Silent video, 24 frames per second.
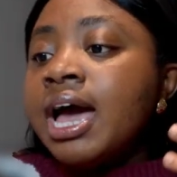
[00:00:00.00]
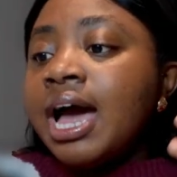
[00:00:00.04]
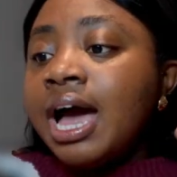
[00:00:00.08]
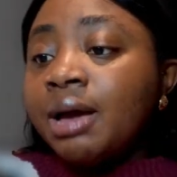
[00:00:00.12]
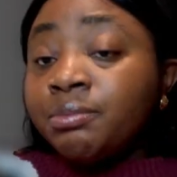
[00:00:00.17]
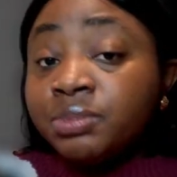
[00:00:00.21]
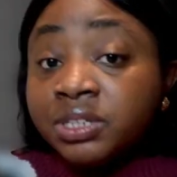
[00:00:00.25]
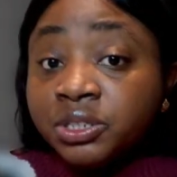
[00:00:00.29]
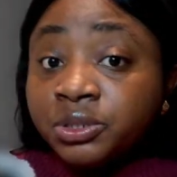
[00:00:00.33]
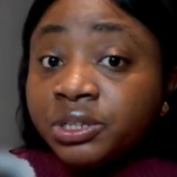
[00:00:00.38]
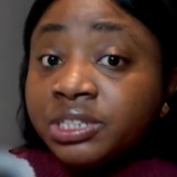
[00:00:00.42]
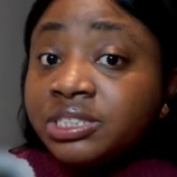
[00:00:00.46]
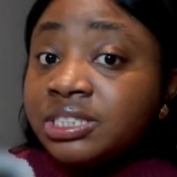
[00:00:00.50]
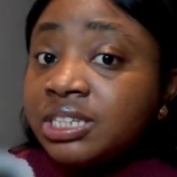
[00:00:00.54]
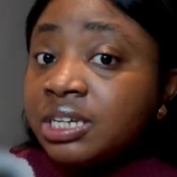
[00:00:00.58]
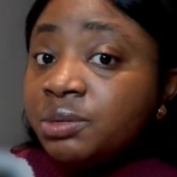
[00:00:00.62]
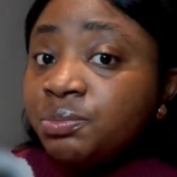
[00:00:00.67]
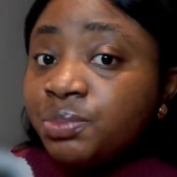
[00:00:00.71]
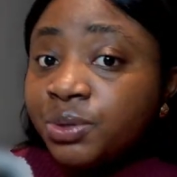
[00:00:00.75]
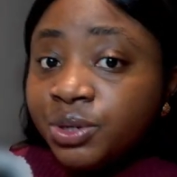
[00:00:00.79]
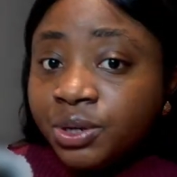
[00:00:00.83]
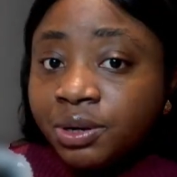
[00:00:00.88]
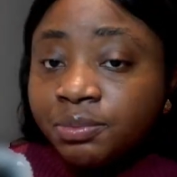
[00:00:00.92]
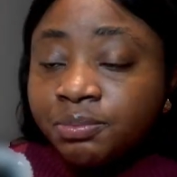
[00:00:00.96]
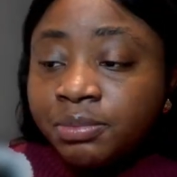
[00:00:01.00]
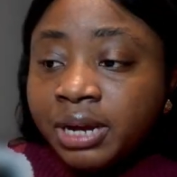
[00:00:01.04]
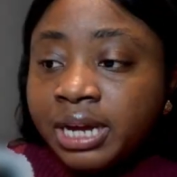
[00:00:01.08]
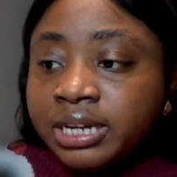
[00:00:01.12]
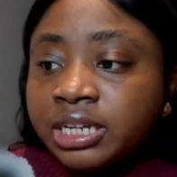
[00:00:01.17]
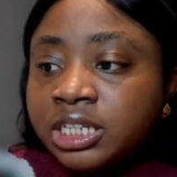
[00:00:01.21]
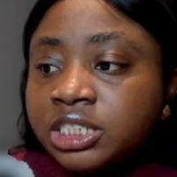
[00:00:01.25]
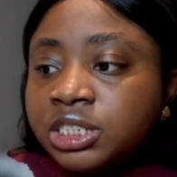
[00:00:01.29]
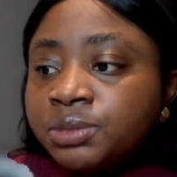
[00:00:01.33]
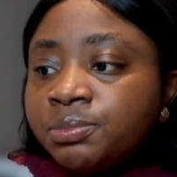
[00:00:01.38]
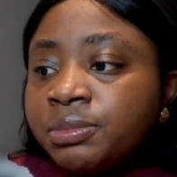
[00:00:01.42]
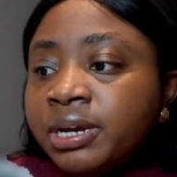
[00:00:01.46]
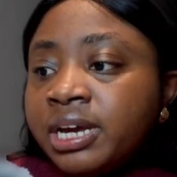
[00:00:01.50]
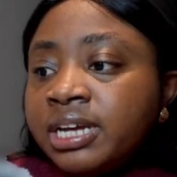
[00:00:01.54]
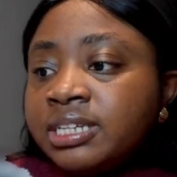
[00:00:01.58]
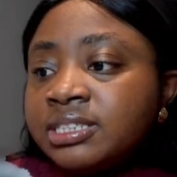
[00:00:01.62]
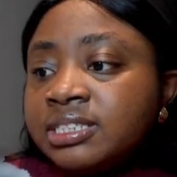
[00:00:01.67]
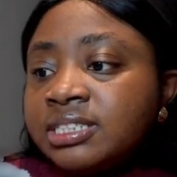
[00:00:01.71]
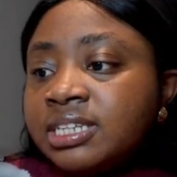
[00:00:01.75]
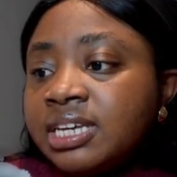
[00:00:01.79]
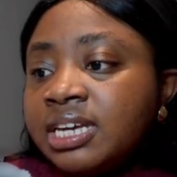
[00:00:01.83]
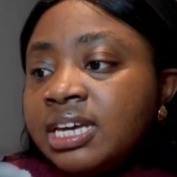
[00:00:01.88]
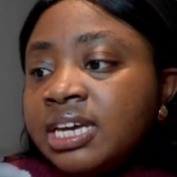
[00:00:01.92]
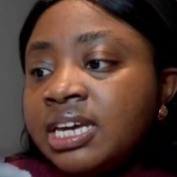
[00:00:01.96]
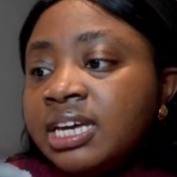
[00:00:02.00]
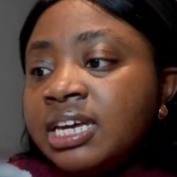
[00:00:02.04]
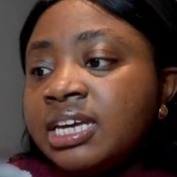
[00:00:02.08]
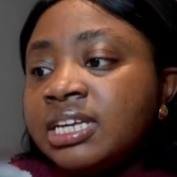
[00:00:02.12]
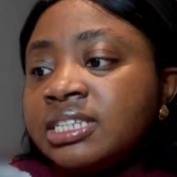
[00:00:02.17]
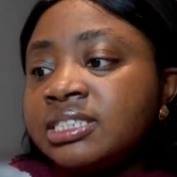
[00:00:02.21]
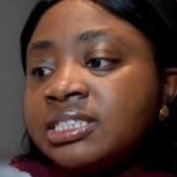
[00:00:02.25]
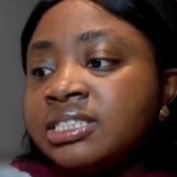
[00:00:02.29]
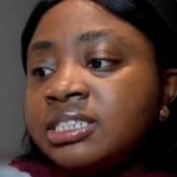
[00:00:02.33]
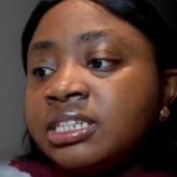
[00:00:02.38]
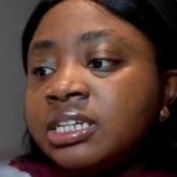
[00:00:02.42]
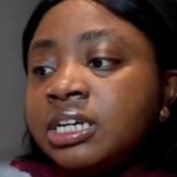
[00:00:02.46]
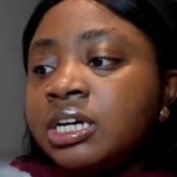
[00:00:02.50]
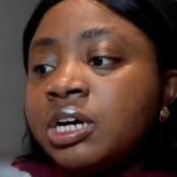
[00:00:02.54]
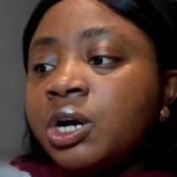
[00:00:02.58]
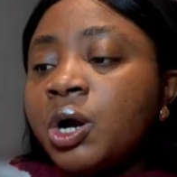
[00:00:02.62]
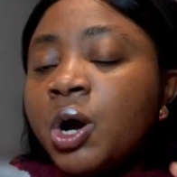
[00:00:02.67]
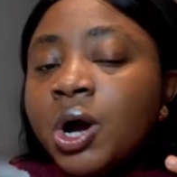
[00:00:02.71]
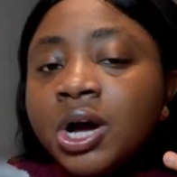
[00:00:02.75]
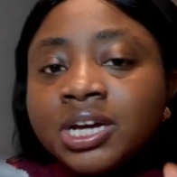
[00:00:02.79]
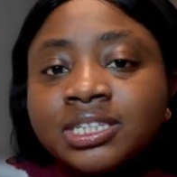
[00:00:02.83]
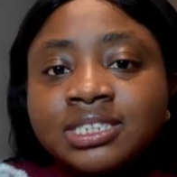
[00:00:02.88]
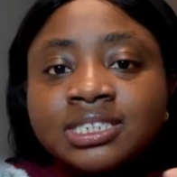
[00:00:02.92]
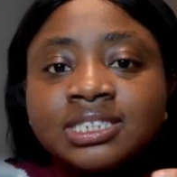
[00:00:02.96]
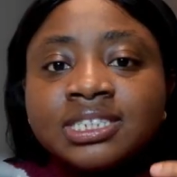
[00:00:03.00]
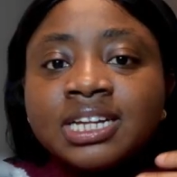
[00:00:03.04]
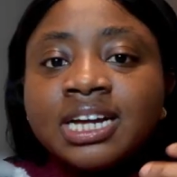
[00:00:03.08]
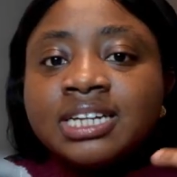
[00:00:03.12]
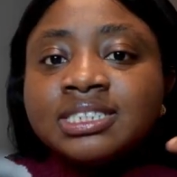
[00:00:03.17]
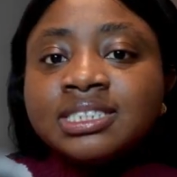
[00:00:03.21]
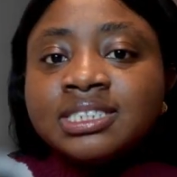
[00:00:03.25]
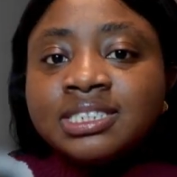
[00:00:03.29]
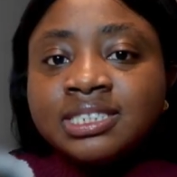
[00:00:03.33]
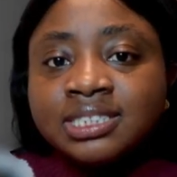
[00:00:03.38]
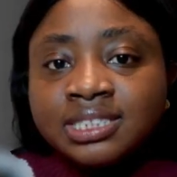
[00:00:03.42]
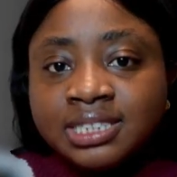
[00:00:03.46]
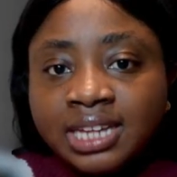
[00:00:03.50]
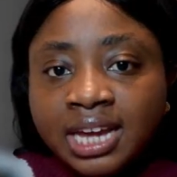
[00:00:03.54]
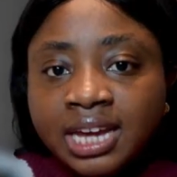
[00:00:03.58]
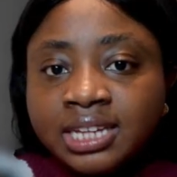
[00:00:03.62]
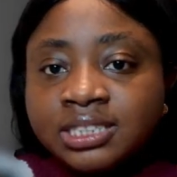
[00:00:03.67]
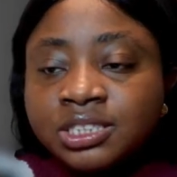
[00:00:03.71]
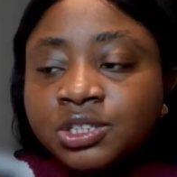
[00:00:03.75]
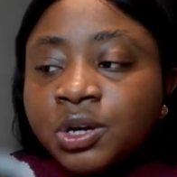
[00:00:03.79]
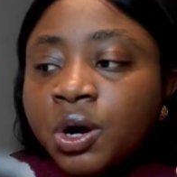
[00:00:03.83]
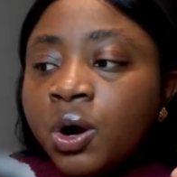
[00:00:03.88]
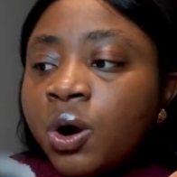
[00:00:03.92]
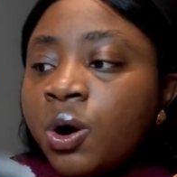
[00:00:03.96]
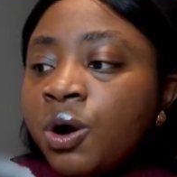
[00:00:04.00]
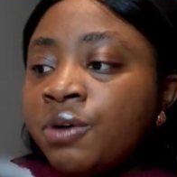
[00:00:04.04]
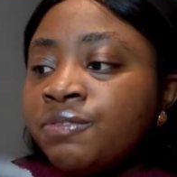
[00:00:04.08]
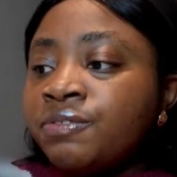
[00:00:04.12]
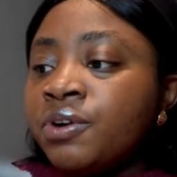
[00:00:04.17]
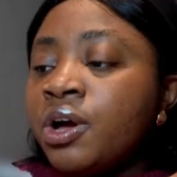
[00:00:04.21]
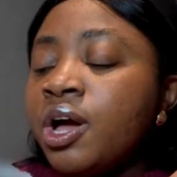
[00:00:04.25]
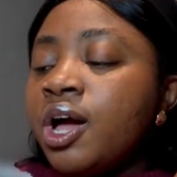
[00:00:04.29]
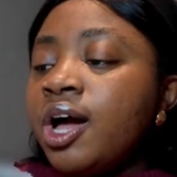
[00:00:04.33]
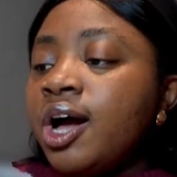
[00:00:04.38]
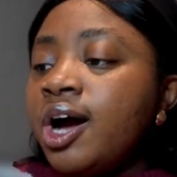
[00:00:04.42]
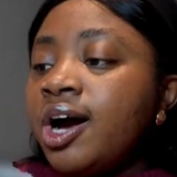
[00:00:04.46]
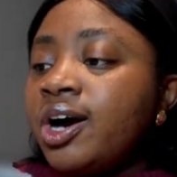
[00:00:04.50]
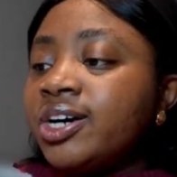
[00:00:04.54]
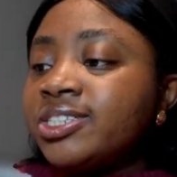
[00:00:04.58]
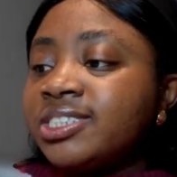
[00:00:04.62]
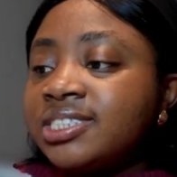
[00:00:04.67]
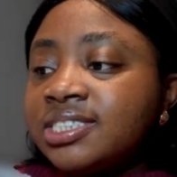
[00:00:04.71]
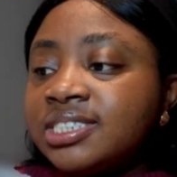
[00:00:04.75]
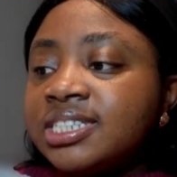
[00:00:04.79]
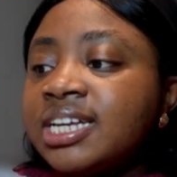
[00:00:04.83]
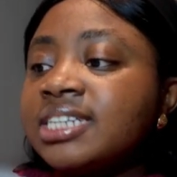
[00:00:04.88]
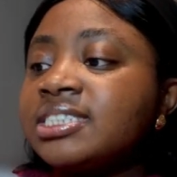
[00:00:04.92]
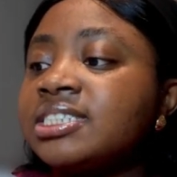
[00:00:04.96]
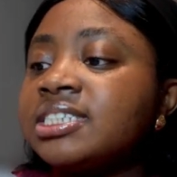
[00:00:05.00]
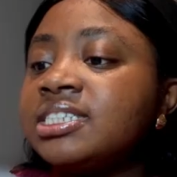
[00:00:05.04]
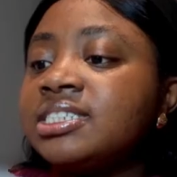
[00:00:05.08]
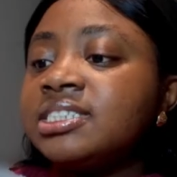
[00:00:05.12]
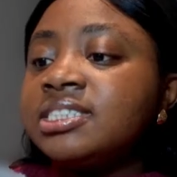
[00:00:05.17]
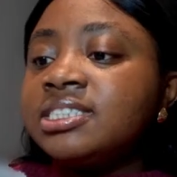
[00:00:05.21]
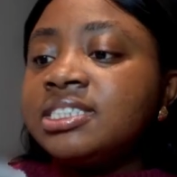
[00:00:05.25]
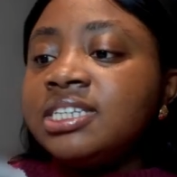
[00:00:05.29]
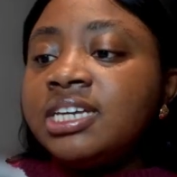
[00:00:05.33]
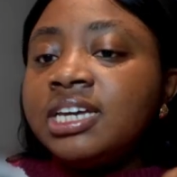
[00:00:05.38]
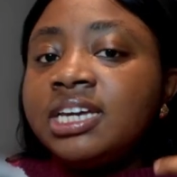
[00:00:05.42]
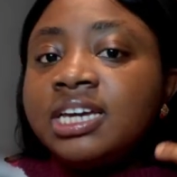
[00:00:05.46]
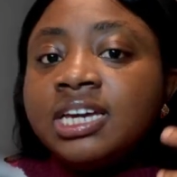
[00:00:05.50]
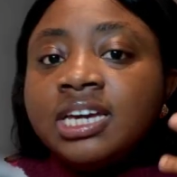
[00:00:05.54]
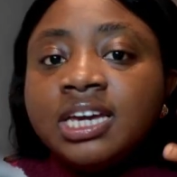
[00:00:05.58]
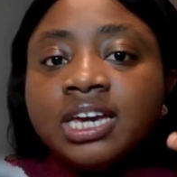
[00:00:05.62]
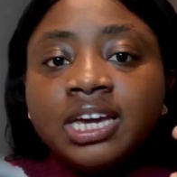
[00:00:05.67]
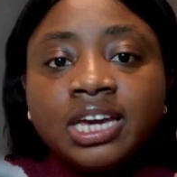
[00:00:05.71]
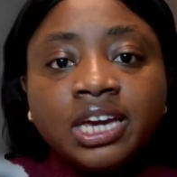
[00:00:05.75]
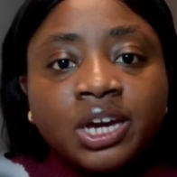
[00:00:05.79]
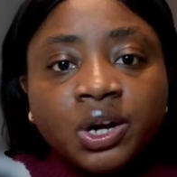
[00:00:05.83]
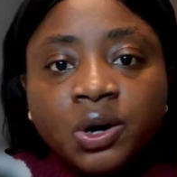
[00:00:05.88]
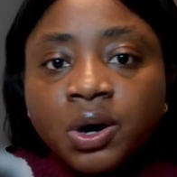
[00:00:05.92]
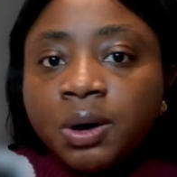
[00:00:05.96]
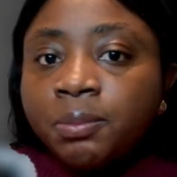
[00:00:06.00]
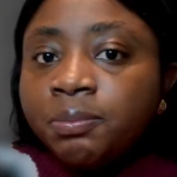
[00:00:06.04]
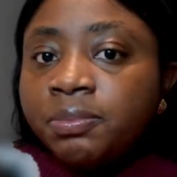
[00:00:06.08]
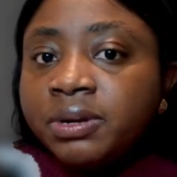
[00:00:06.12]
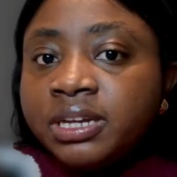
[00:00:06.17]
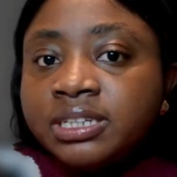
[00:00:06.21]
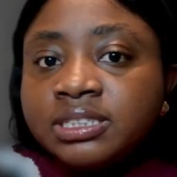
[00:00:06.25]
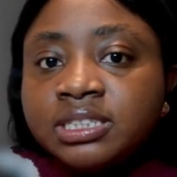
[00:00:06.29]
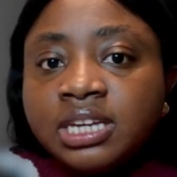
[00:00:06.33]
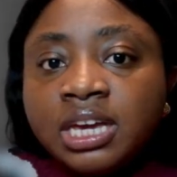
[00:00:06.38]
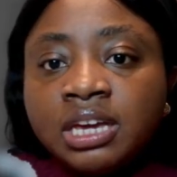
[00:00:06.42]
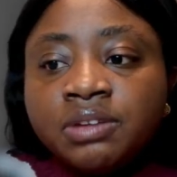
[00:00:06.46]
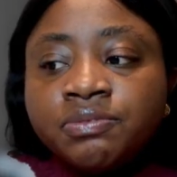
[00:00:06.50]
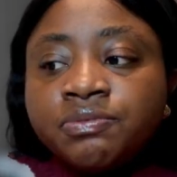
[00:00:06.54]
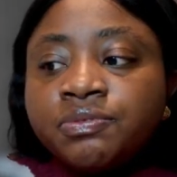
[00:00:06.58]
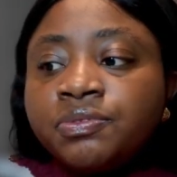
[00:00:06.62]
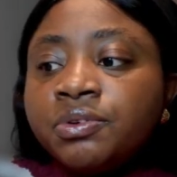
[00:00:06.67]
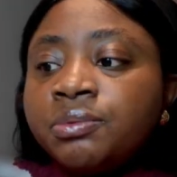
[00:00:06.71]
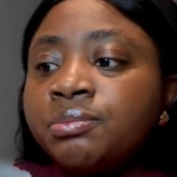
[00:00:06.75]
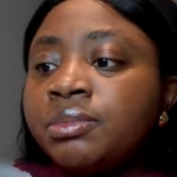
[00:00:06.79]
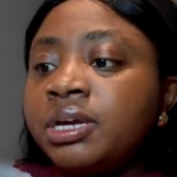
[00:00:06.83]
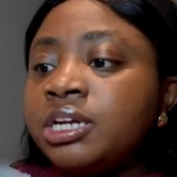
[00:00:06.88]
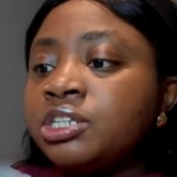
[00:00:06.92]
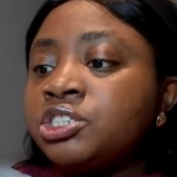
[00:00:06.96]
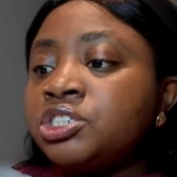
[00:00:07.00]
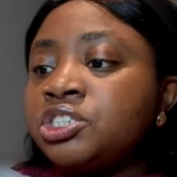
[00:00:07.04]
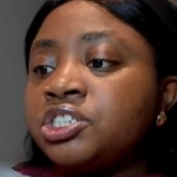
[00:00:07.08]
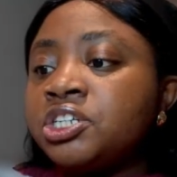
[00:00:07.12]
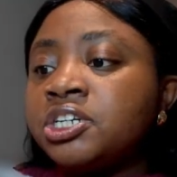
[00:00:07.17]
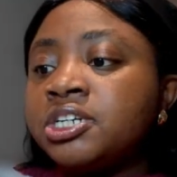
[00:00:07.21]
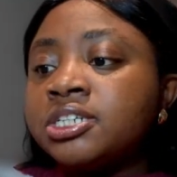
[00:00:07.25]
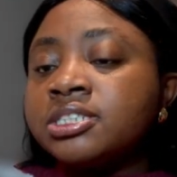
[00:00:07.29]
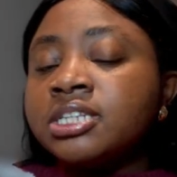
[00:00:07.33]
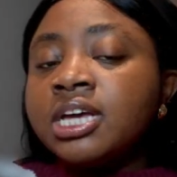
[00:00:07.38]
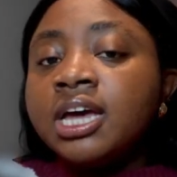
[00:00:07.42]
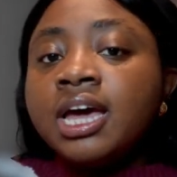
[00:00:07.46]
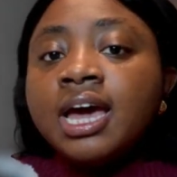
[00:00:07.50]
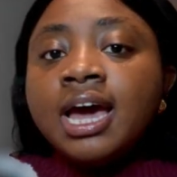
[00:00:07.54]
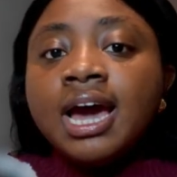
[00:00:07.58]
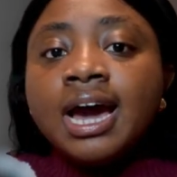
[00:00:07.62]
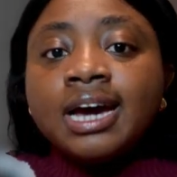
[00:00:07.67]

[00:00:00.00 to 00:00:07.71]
ambiguity in product management is the constant state of uncertainty, incomplete information,